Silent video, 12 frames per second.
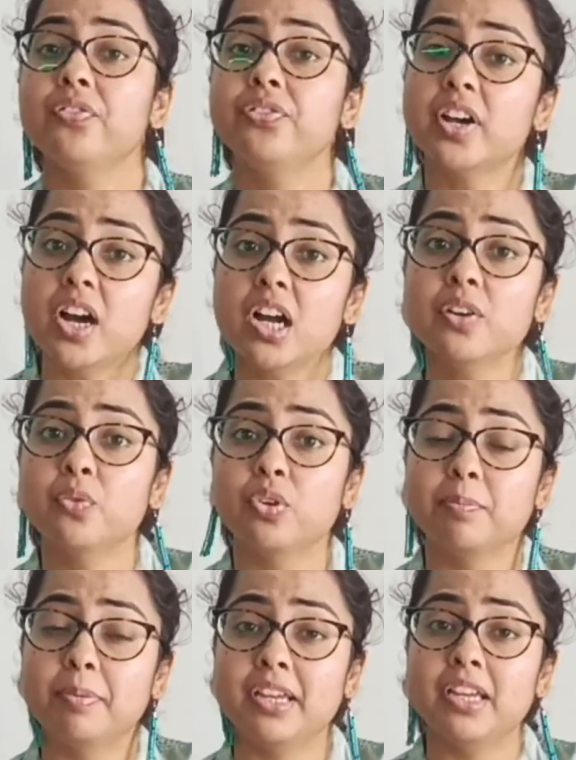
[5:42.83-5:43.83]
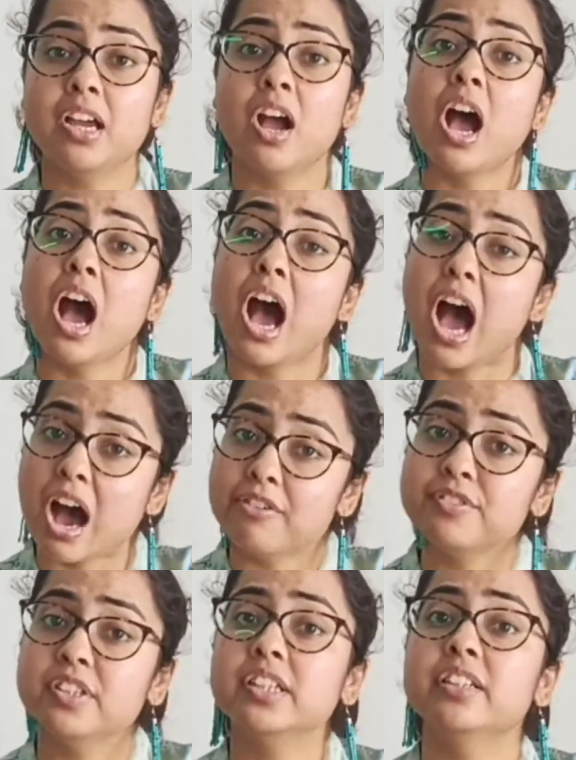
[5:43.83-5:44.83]
Third would be,
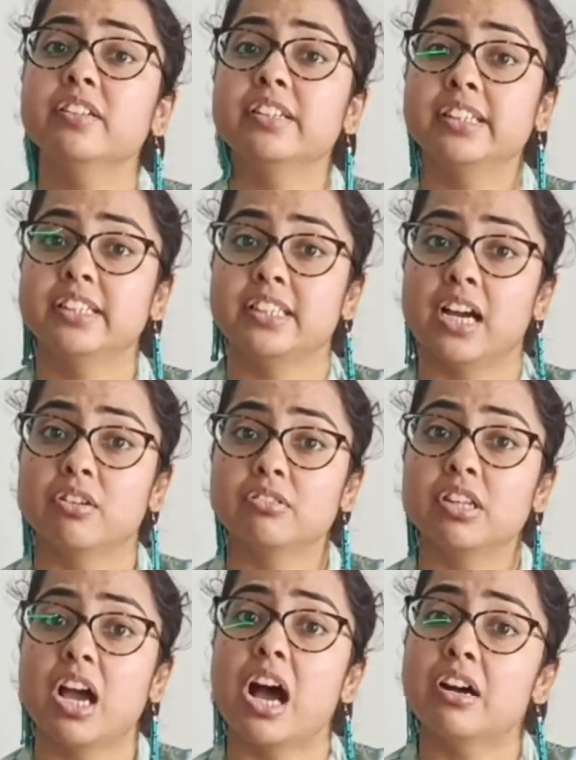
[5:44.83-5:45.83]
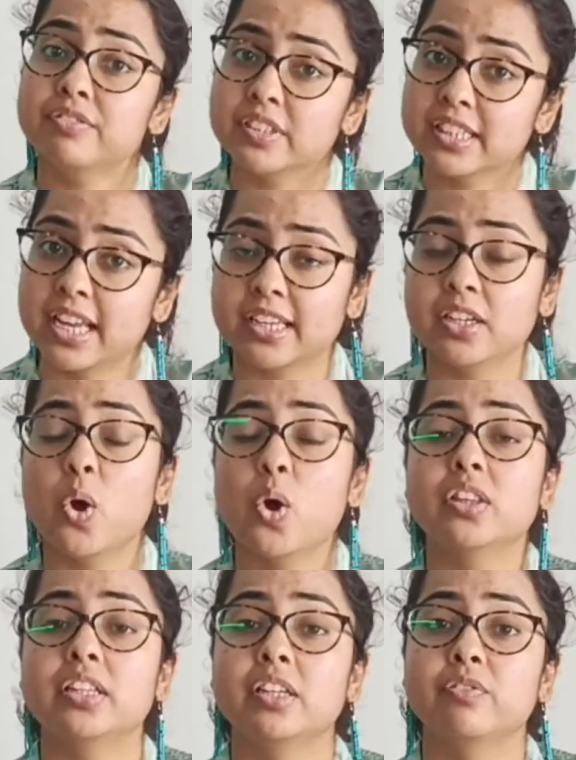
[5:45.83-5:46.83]
after hearing it out, after getting
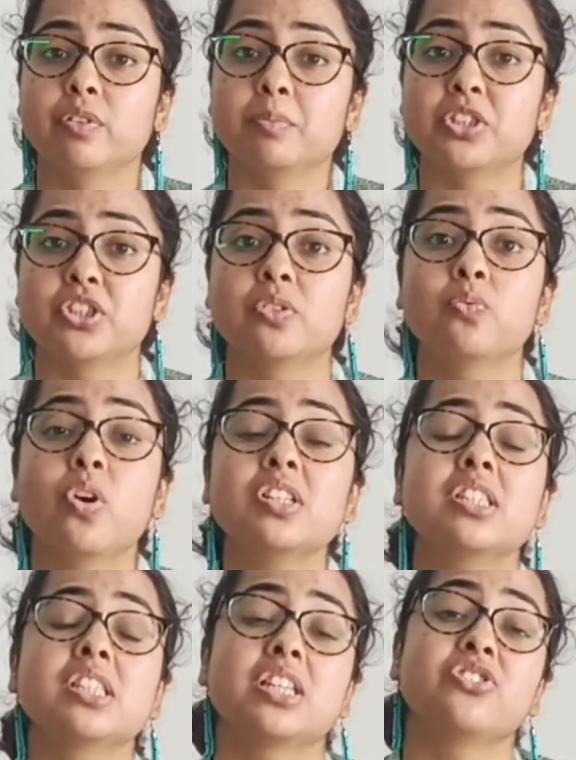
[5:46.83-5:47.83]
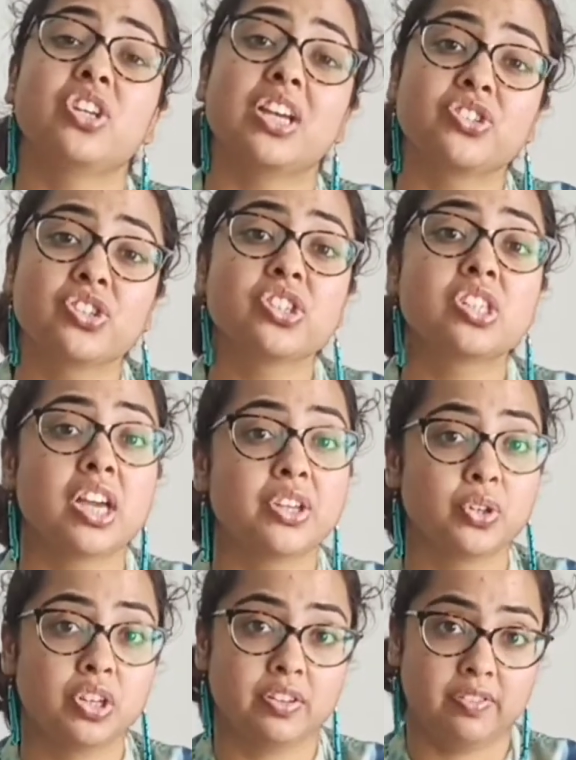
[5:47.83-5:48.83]
all the information, what suggestions are
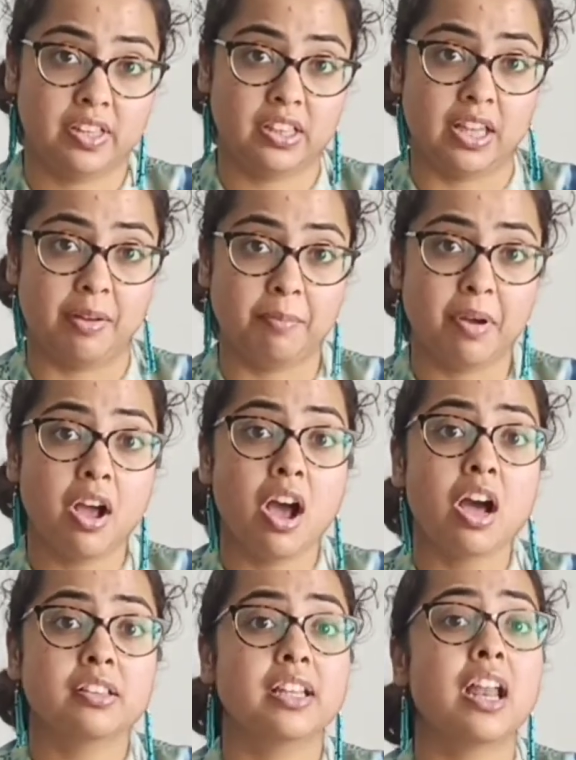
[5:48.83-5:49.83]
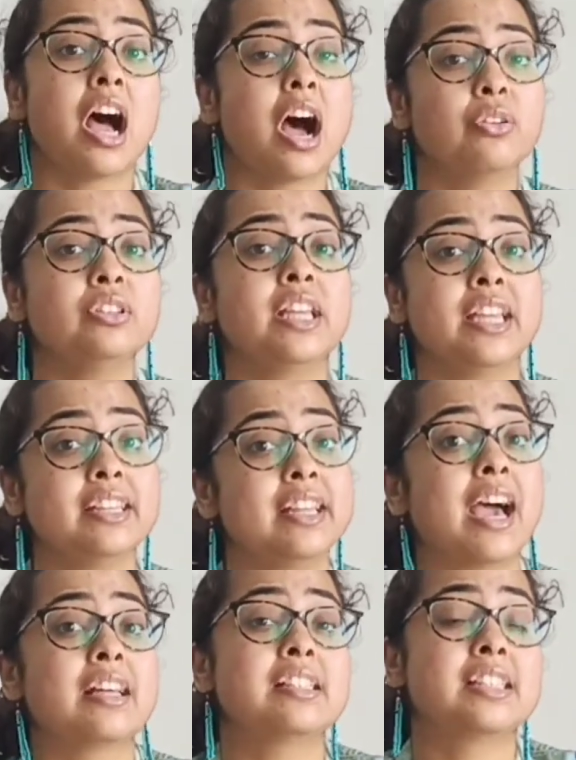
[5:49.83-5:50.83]
you giving them that how they
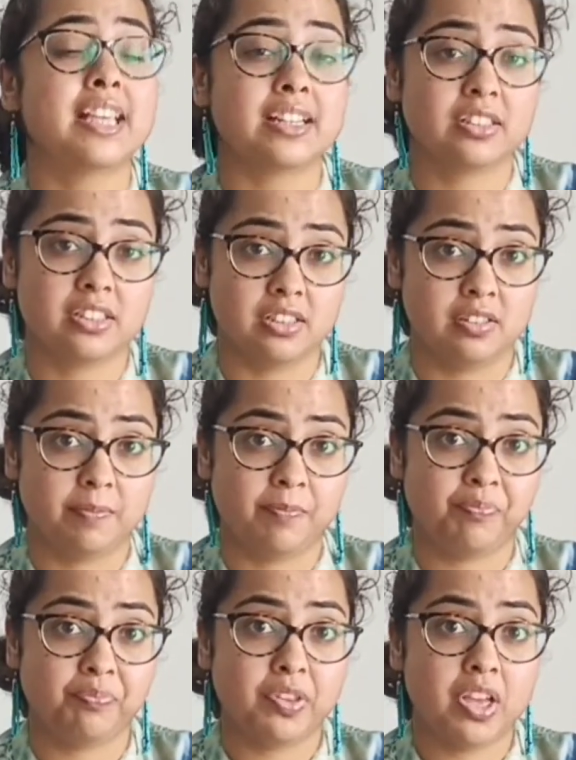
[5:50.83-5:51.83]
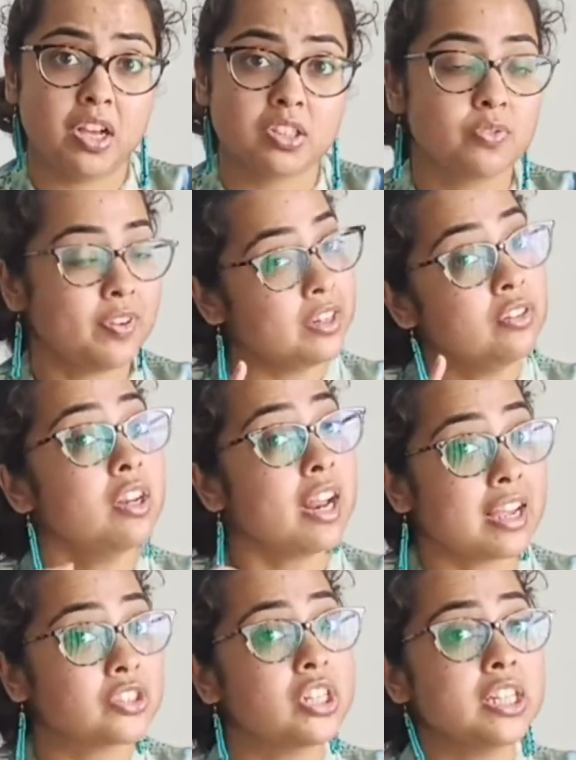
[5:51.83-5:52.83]
can settle? So when you are
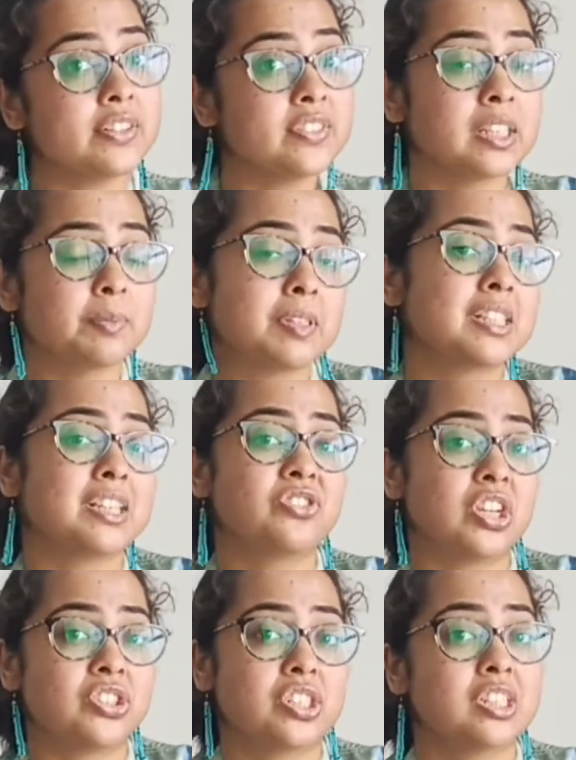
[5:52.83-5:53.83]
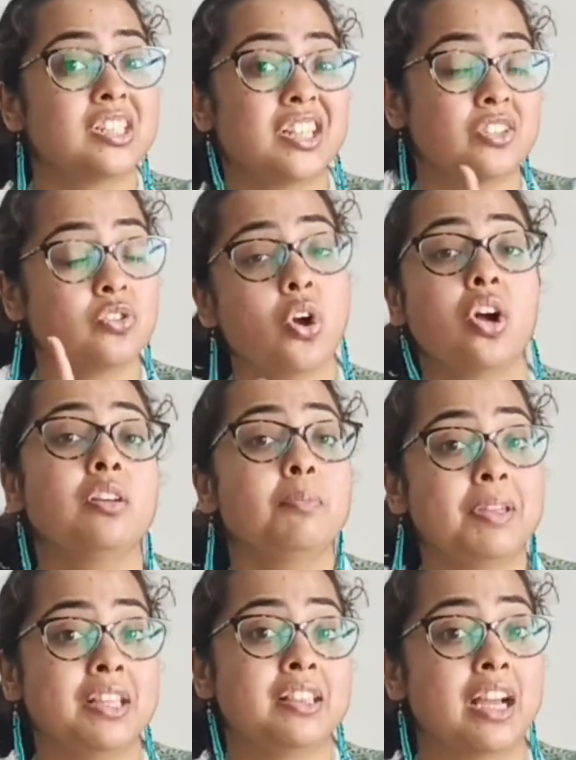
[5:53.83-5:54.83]
actually giving them the suggestion, it does not
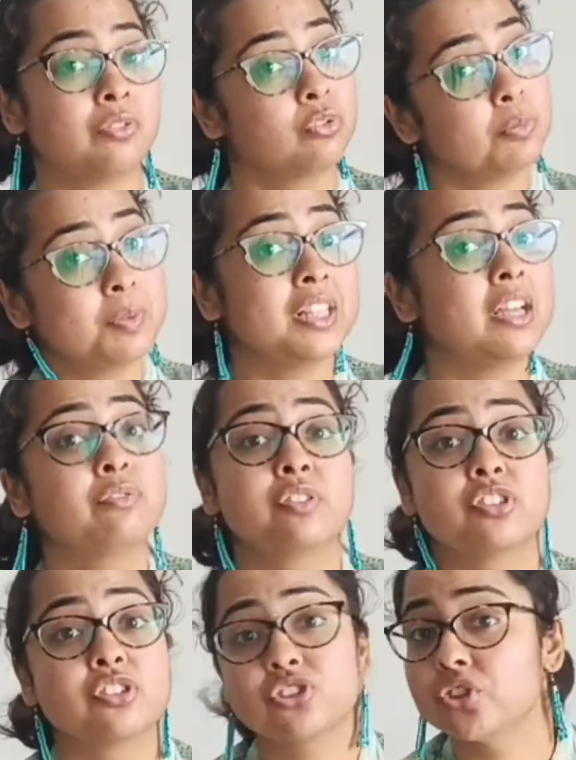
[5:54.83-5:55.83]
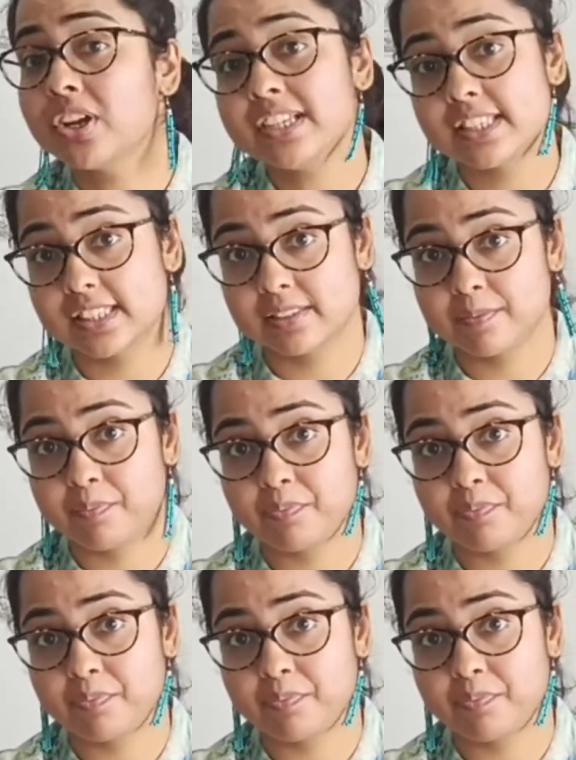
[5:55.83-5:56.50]
mean that would be their first choice.